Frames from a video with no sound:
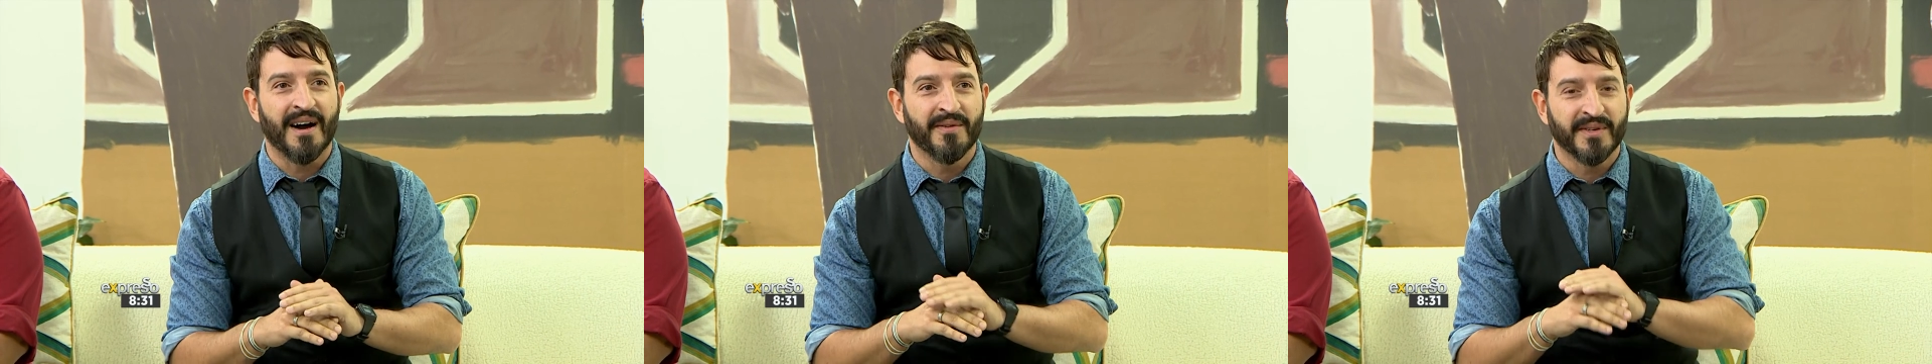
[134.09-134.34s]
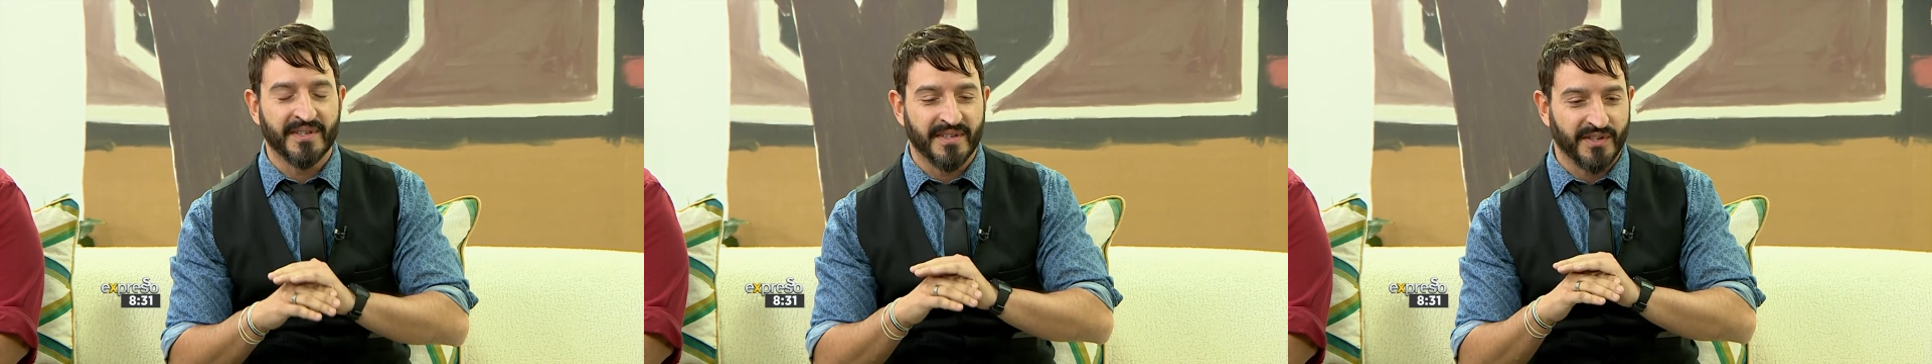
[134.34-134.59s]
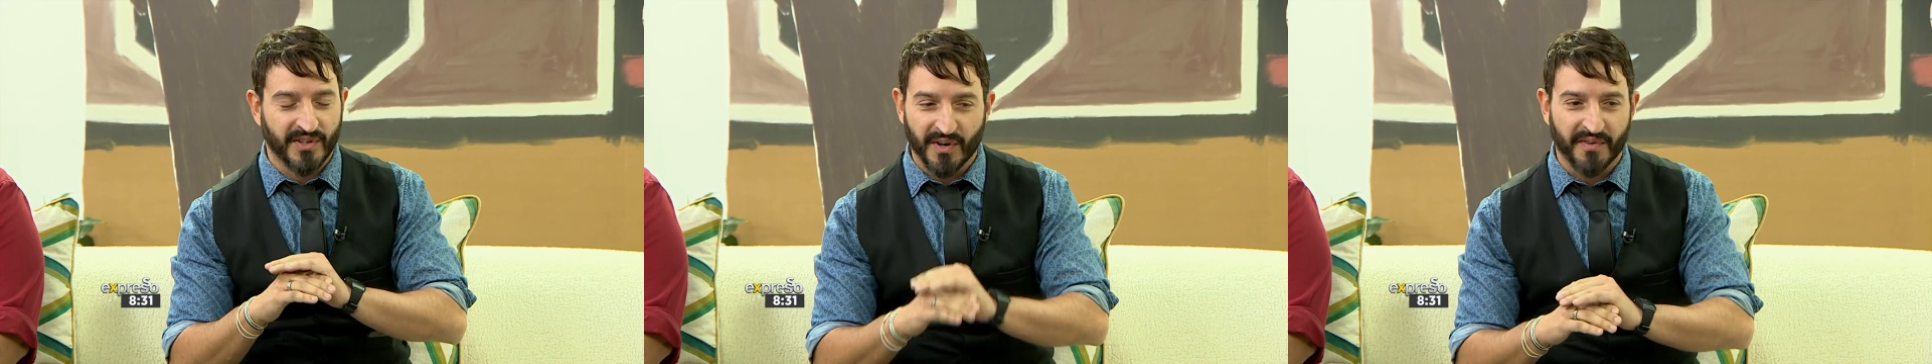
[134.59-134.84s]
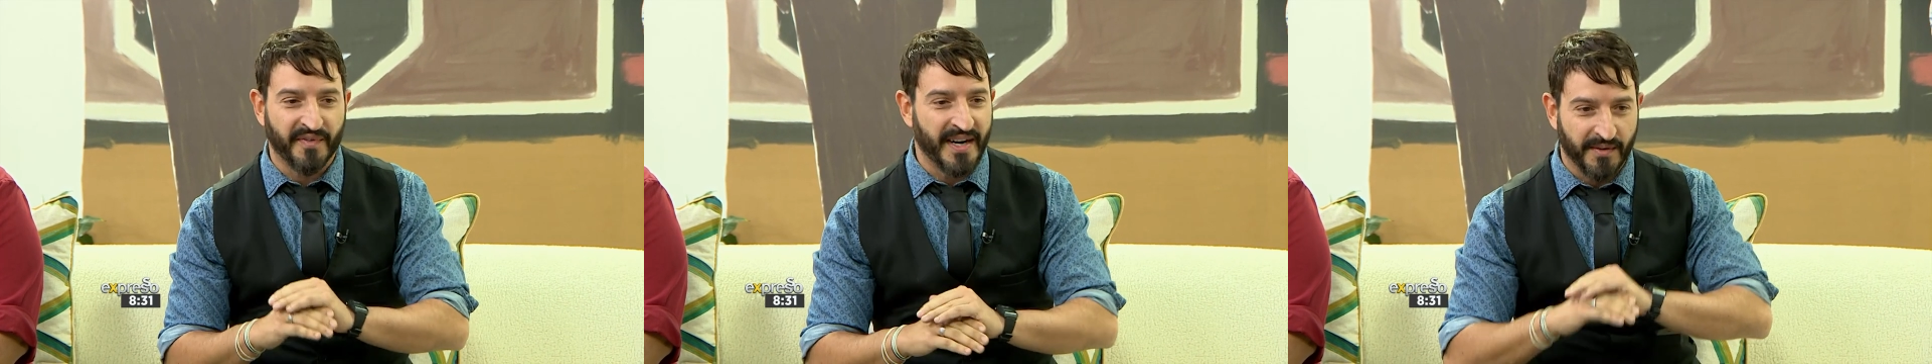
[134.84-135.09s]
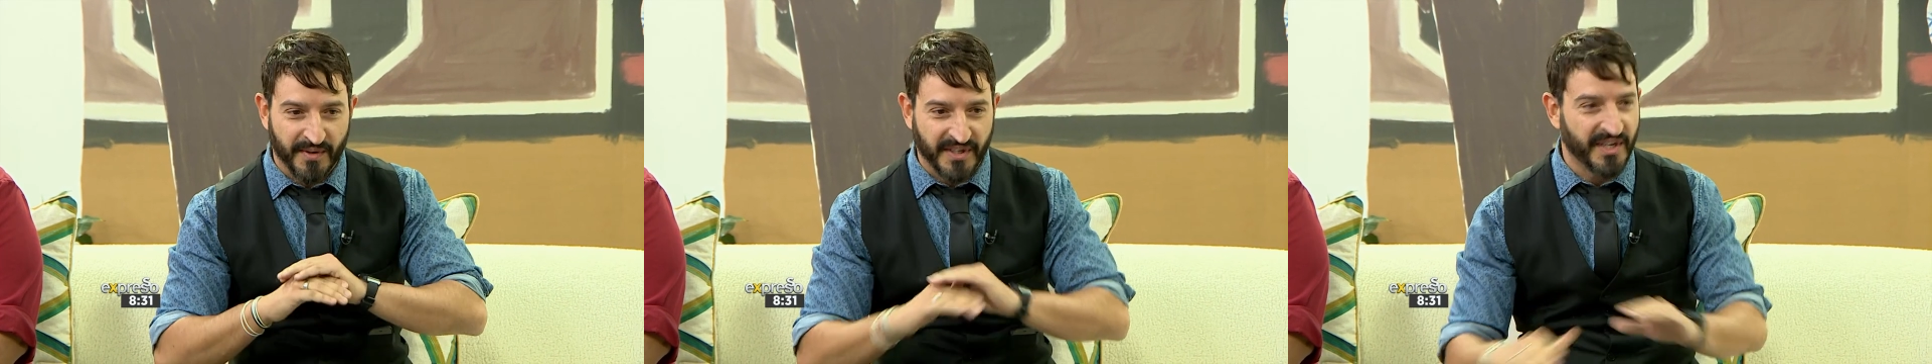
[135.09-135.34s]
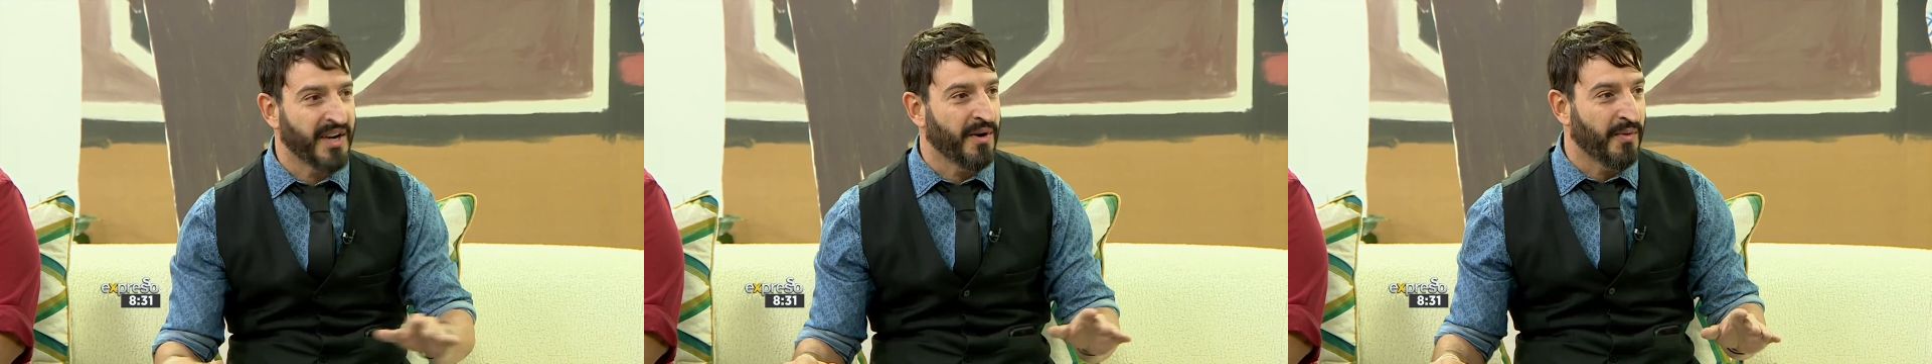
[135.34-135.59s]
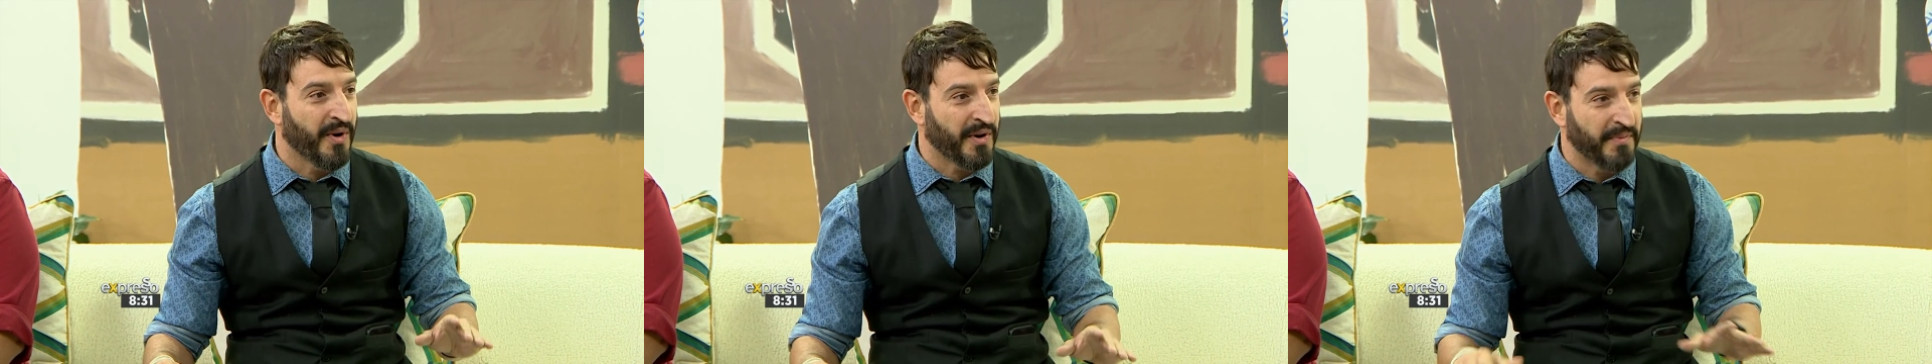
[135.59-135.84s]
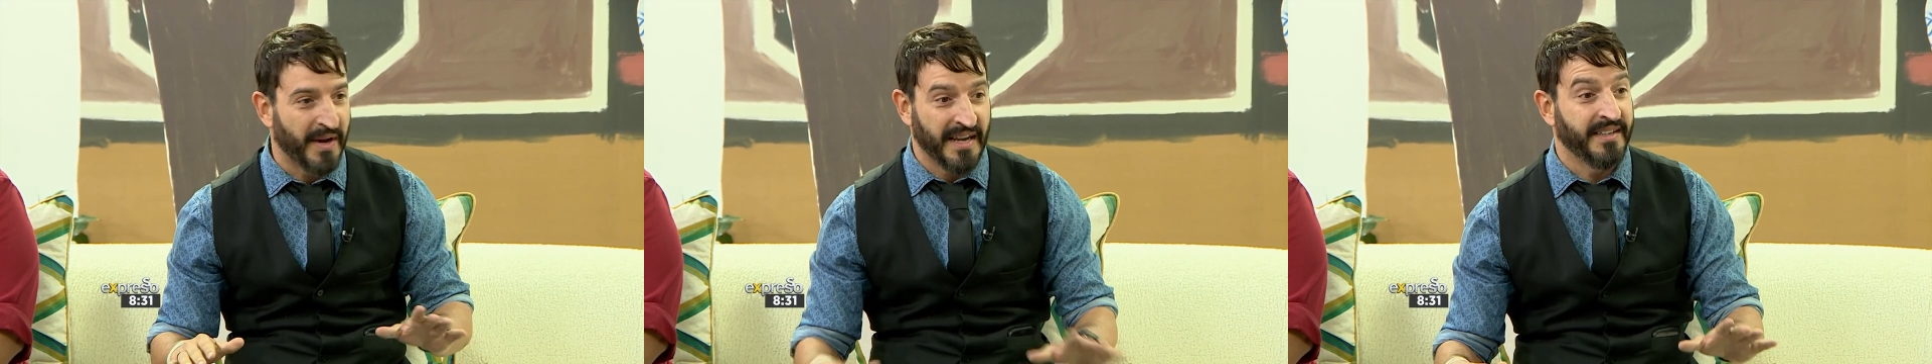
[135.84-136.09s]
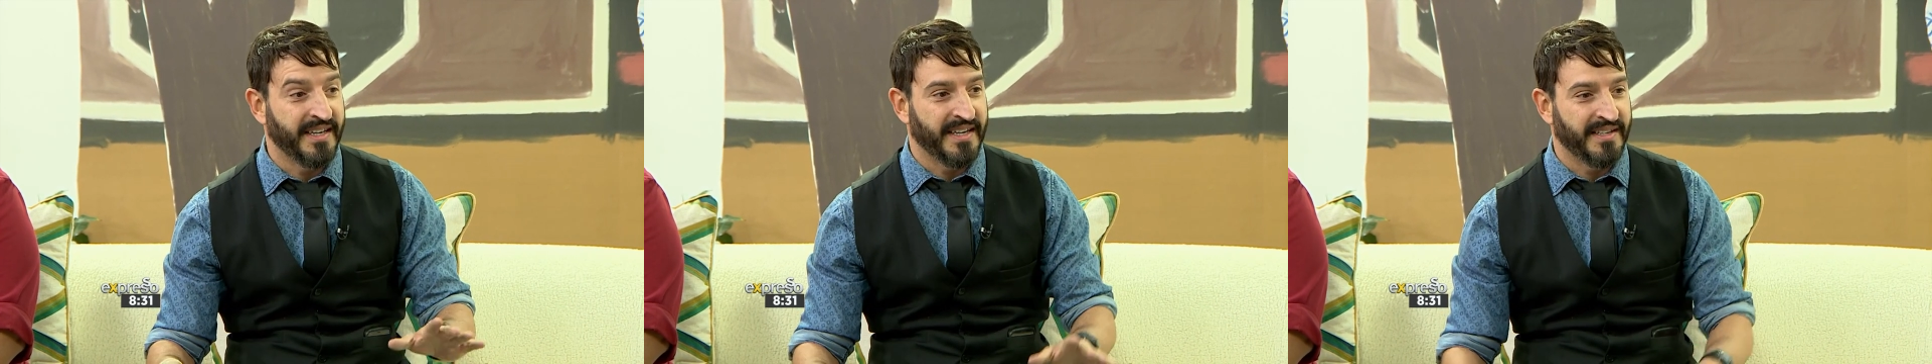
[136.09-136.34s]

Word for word: I was so afraid it wasn't gonna work, but it did.